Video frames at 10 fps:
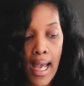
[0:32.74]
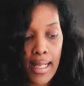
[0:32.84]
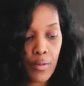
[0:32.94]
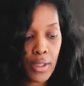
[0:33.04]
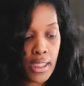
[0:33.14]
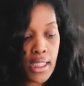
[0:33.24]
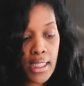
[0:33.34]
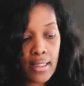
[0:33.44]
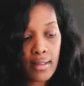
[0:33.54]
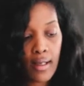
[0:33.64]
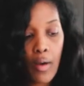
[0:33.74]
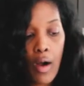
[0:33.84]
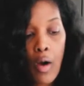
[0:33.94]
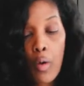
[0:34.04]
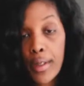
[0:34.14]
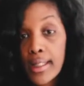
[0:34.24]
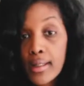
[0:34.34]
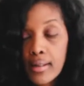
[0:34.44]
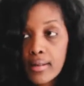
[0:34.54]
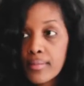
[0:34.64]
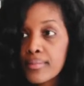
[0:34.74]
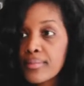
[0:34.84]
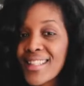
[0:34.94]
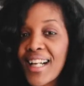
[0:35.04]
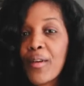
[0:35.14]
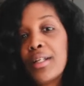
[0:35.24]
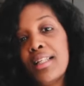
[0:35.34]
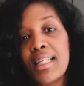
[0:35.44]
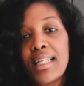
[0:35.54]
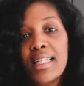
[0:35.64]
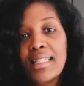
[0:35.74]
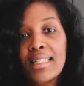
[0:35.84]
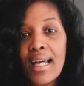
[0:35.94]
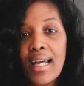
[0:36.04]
we need oil, we need